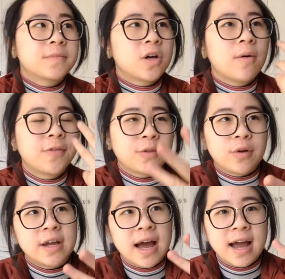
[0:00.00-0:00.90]
Top
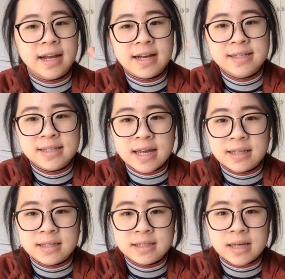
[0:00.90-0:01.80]
3, I guess
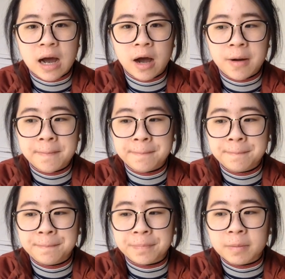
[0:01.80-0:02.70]
it's
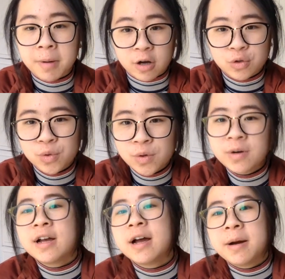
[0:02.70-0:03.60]

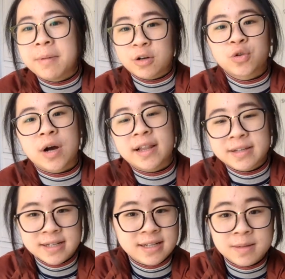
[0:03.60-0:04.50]
punctual.
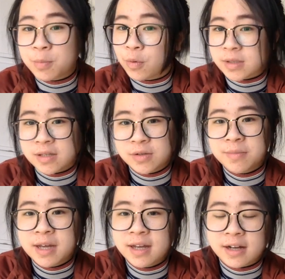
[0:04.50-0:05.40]
Punctuality is important to
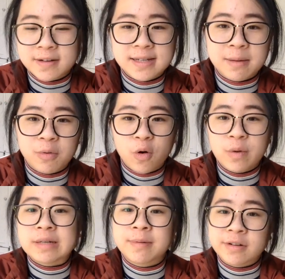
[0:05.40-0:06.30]
me because I'm
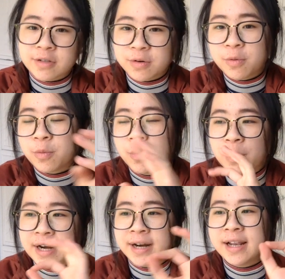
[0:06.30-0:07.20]
always punctual
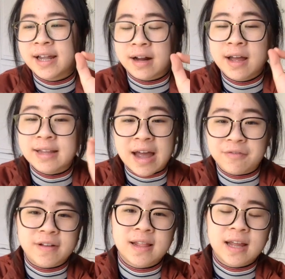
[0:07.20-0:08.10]
when like in
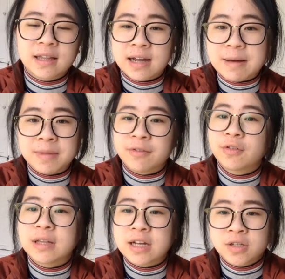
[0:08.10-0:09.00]
everything. Like I'm
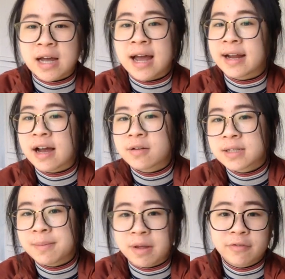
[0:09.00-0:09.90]
never late to hangouts,
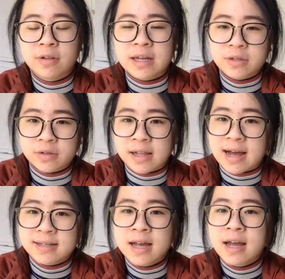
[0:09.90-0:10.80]
I'm never late to class.